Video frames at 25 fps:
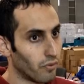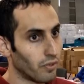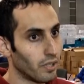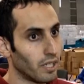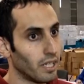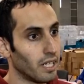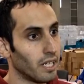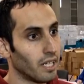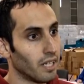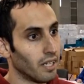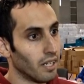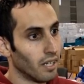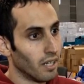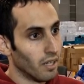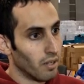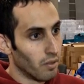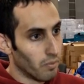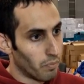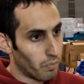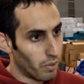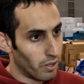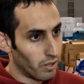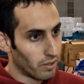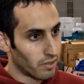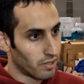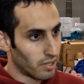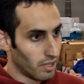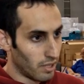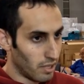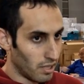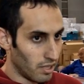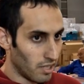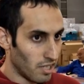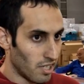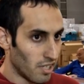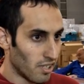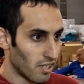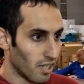every
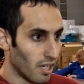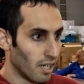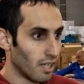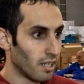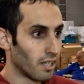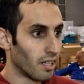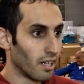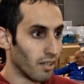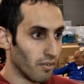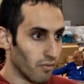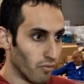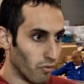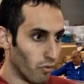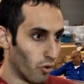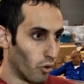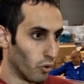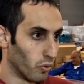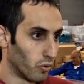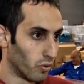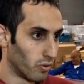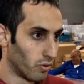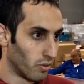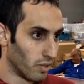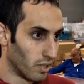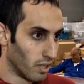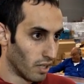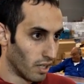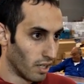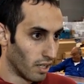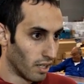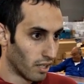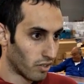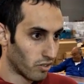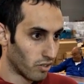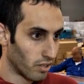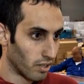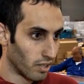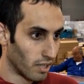person in Israel can vote in the
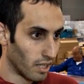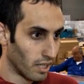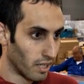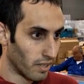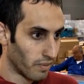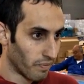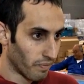election